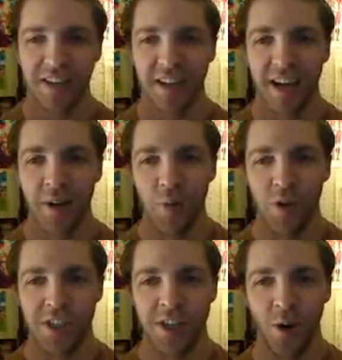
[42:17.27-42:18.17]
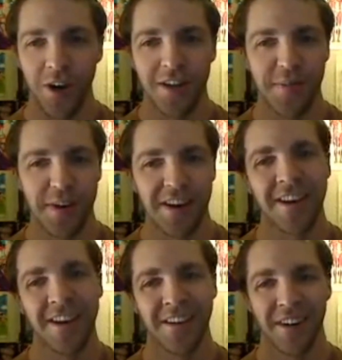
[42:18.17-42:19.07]
it was going to
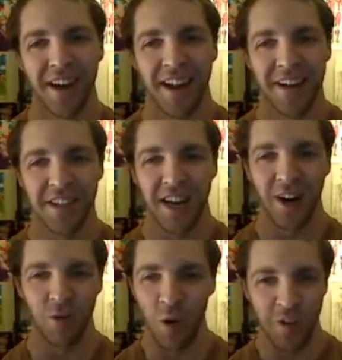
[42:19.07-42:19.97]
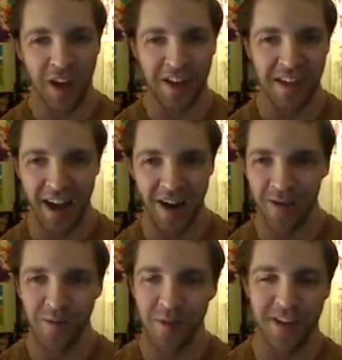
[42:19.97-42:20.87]
be, and I just kind of wrote that
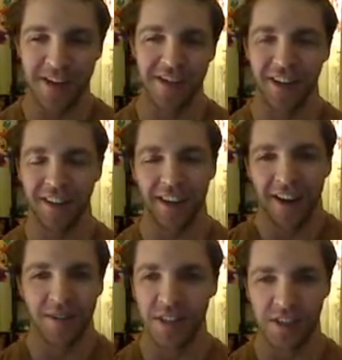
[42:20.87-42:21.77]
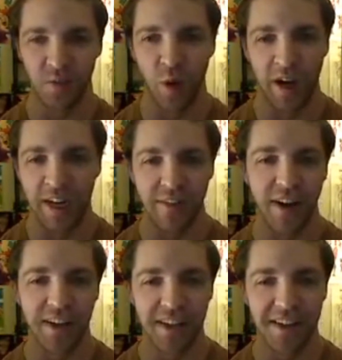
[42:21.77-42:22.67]
down because I just ran out of
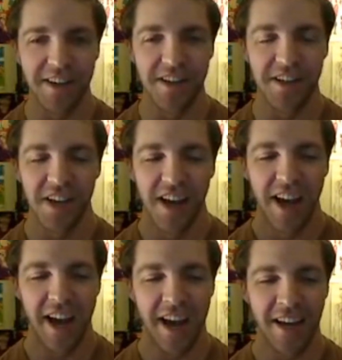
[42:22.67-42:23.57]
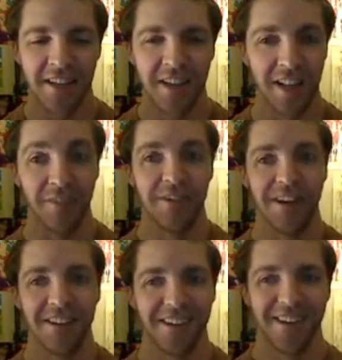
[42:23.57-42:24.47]
ideas, and they loved
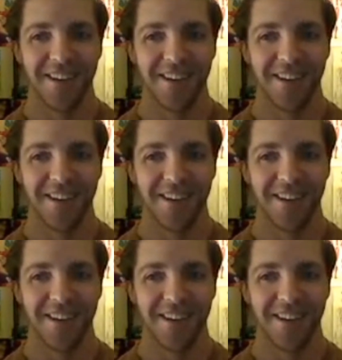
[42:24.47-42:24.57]
it.